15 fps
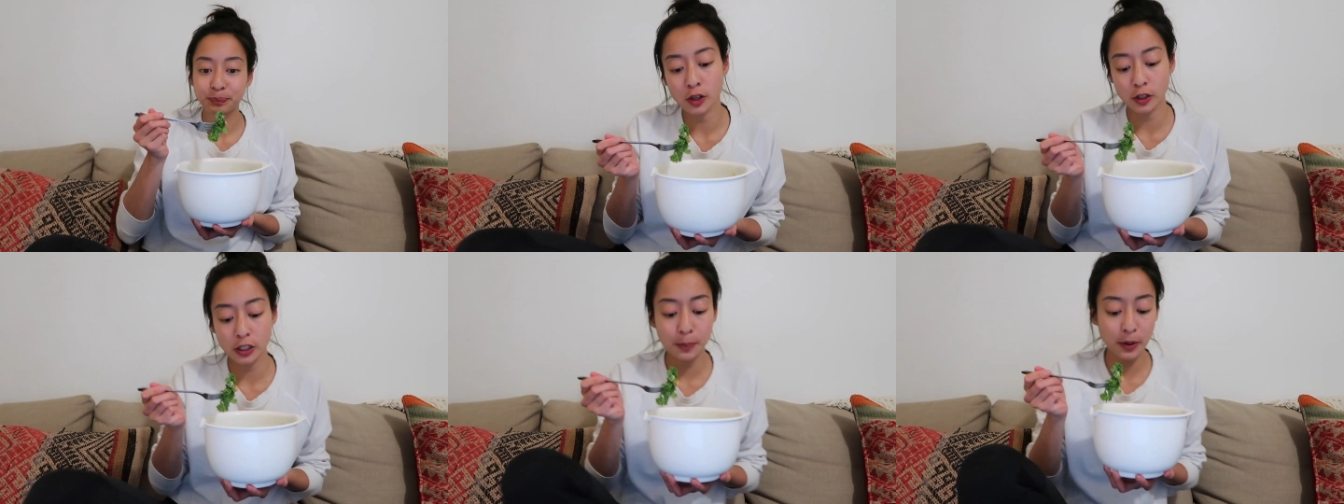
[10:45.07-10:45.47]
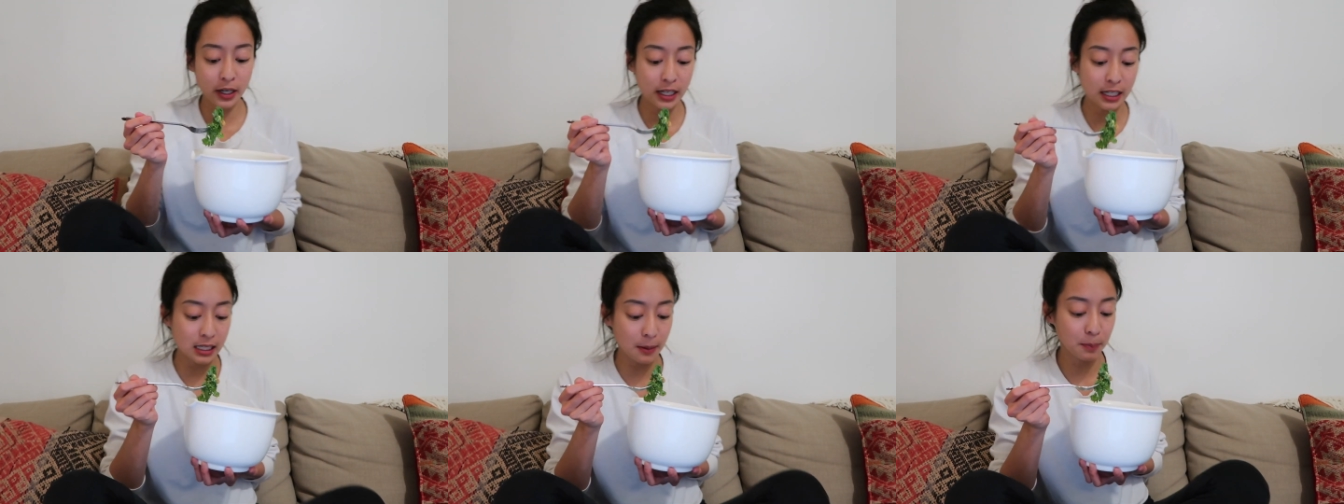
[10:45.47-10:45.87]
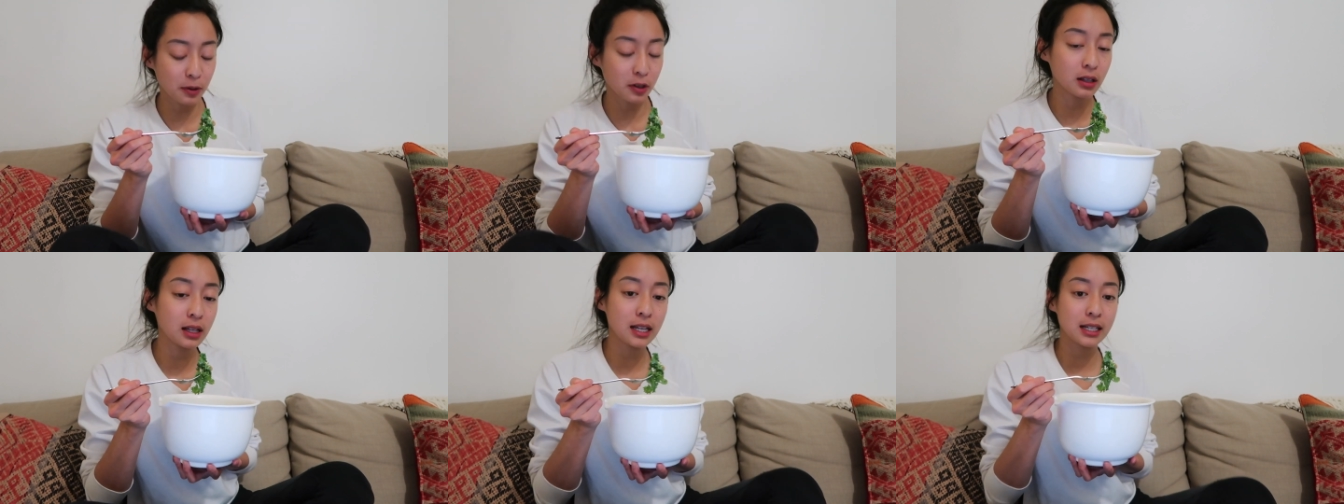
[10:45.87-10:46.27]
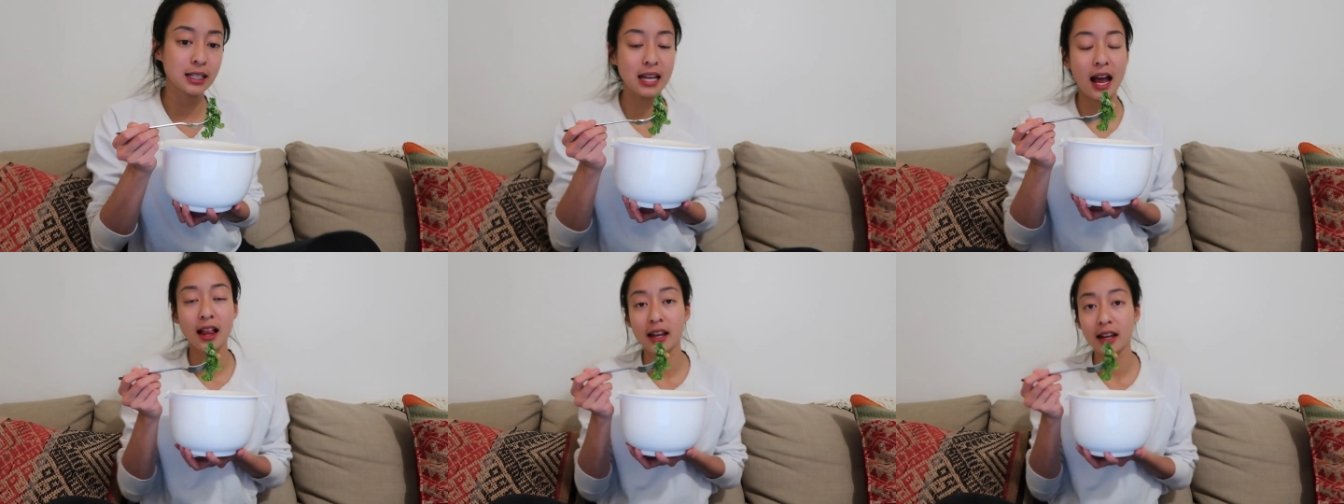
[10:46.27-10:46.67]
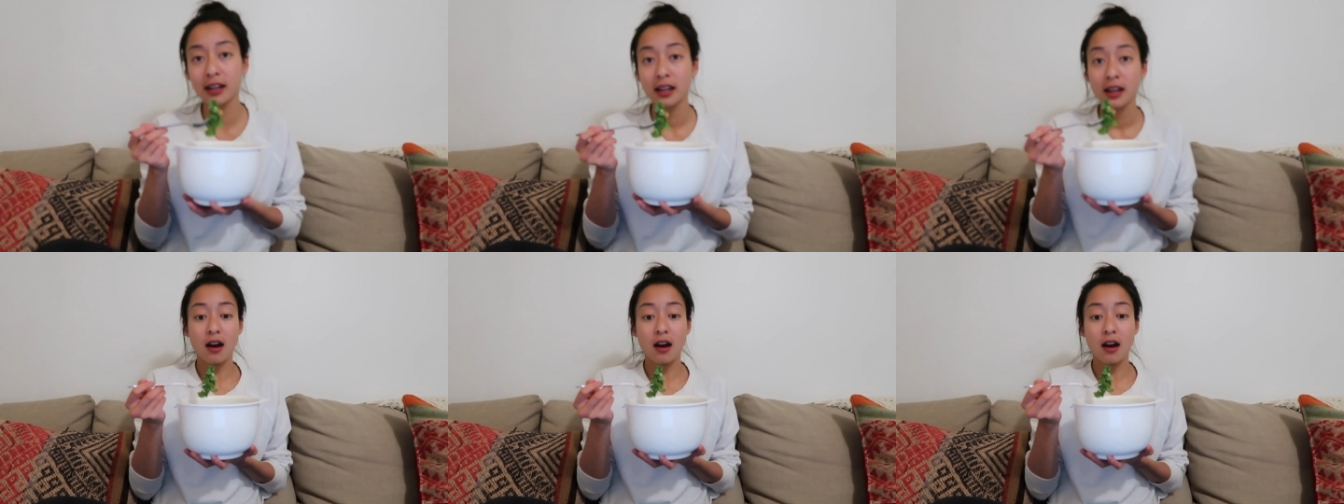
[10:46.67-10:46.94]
So it's a pretty simple, clean salad.